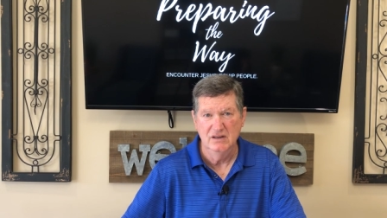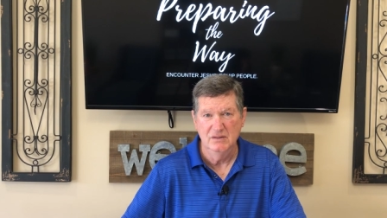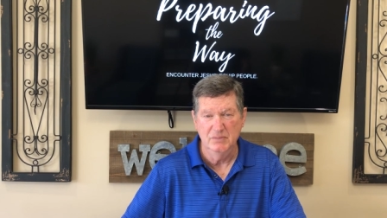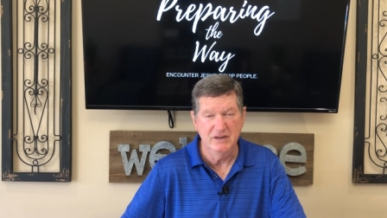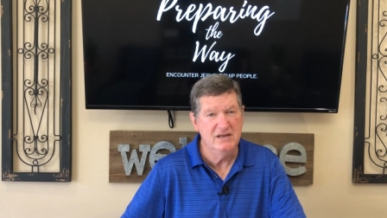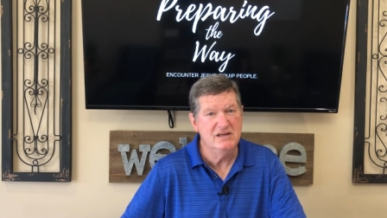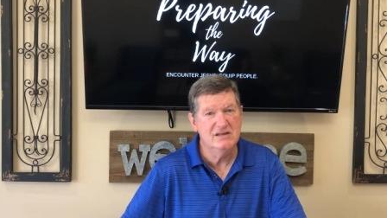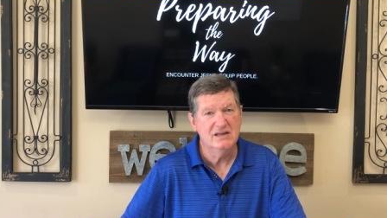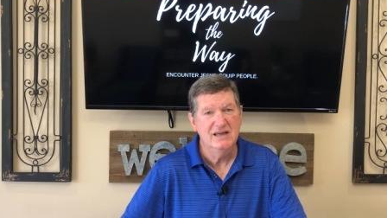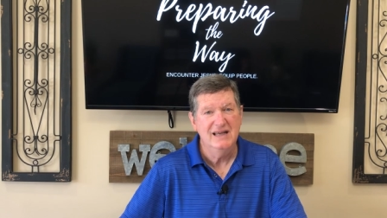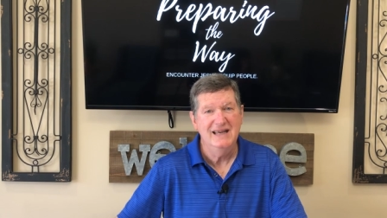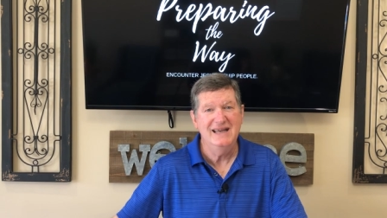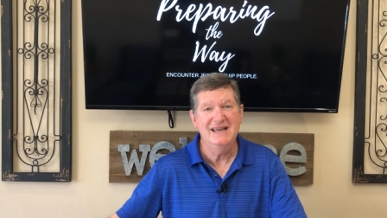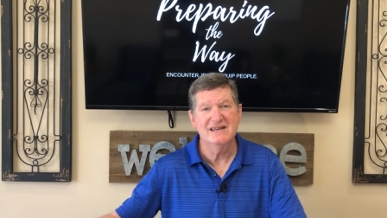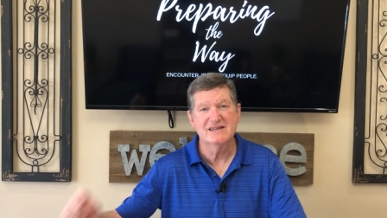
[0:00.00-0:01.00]
But he's,
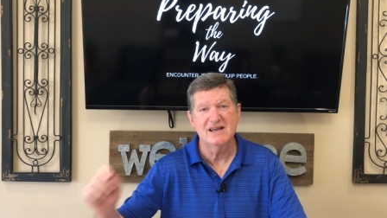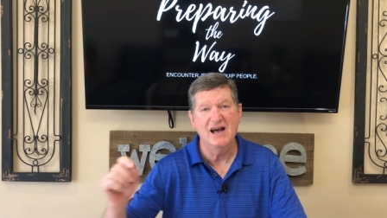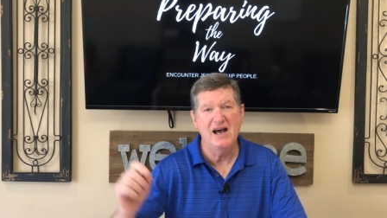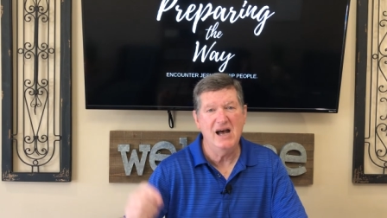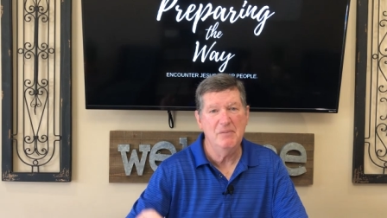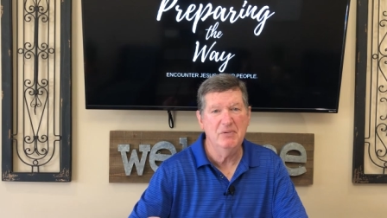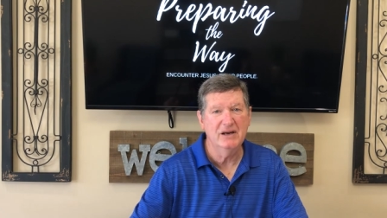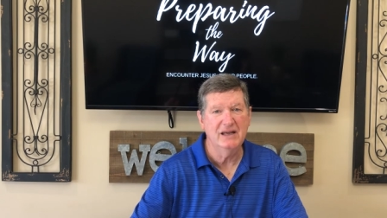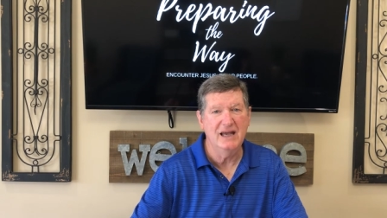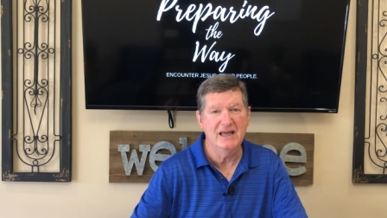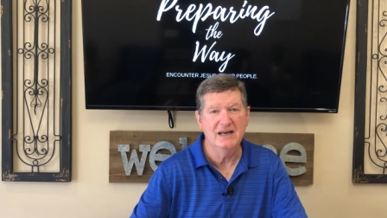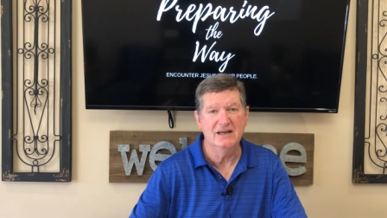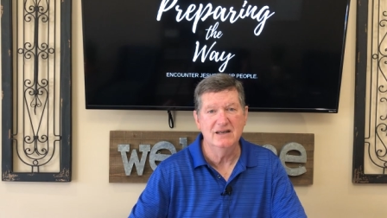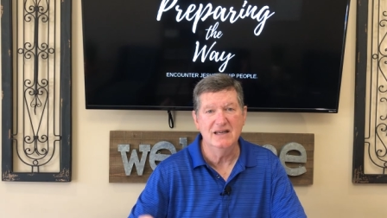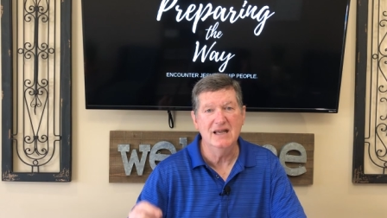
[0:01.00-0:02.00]
He is
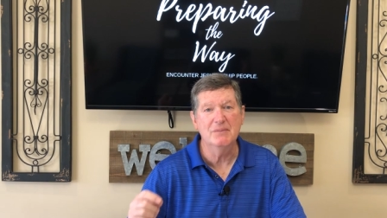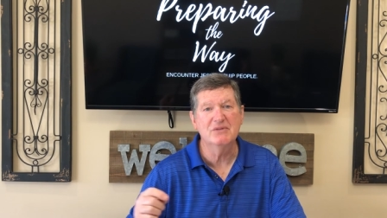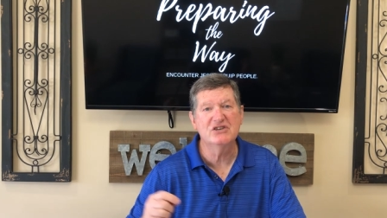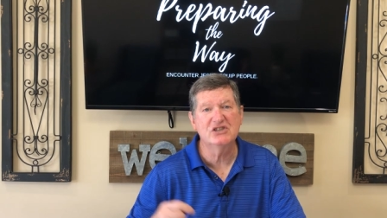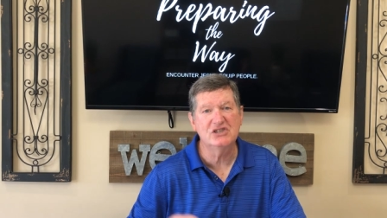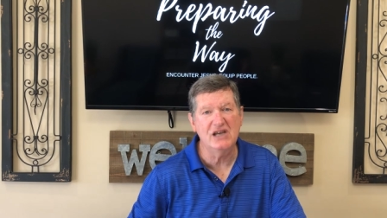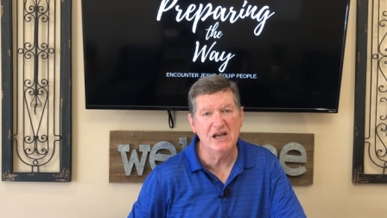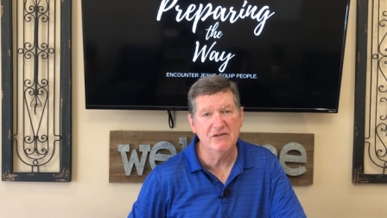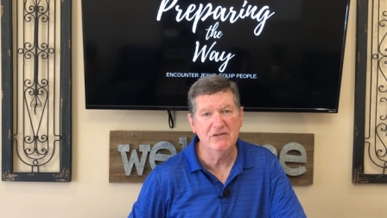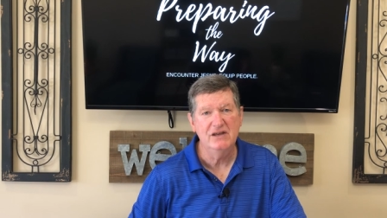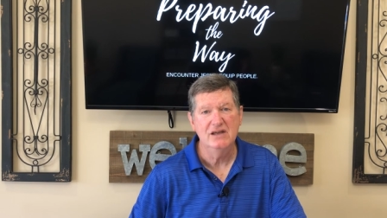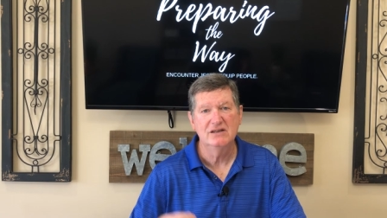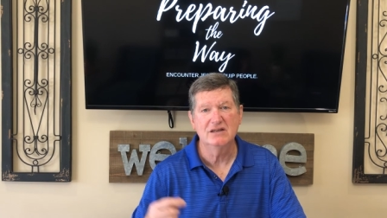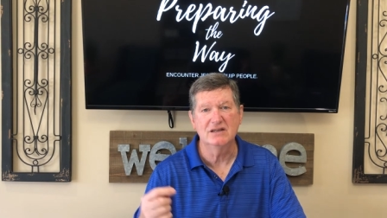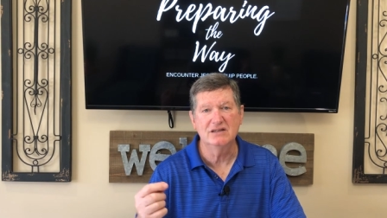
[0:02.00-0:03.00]
obligated Himself
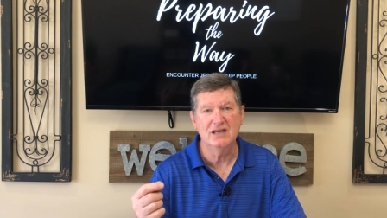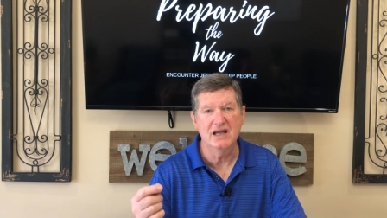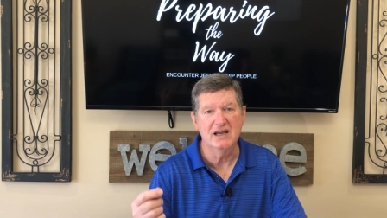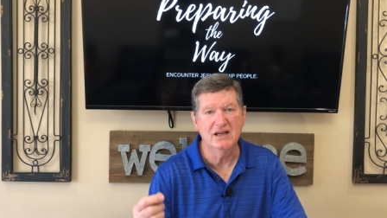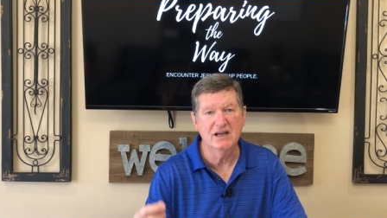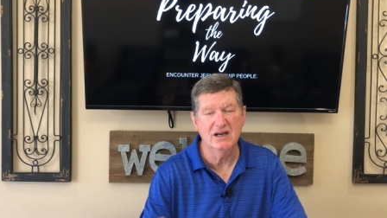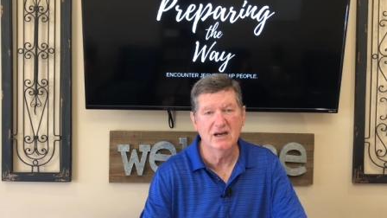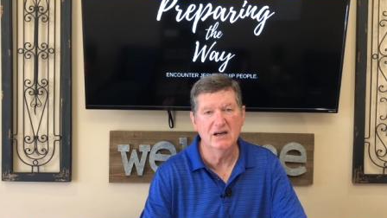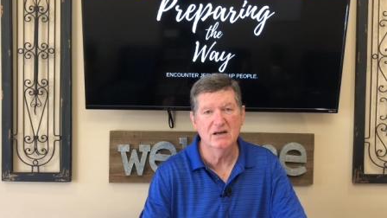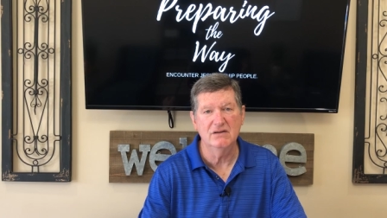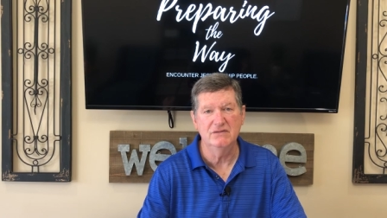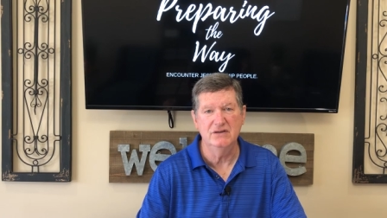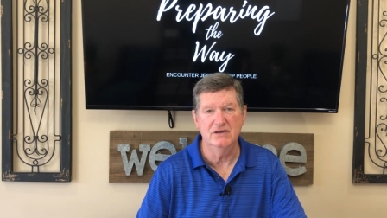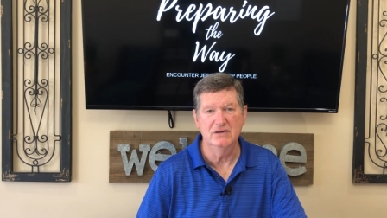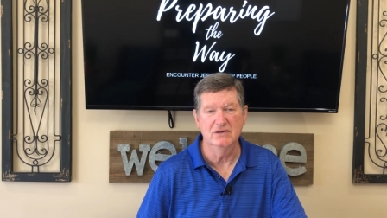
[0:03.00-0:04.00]
to take care
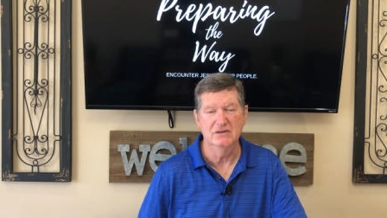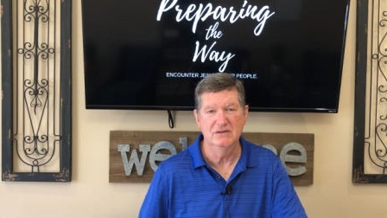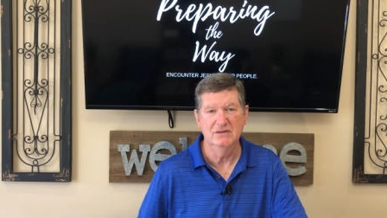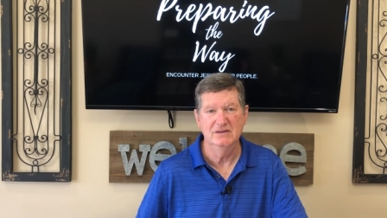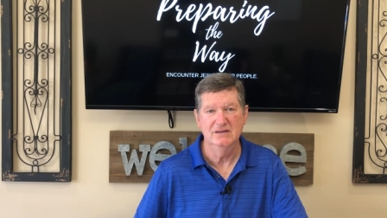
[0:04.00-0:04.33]
of you.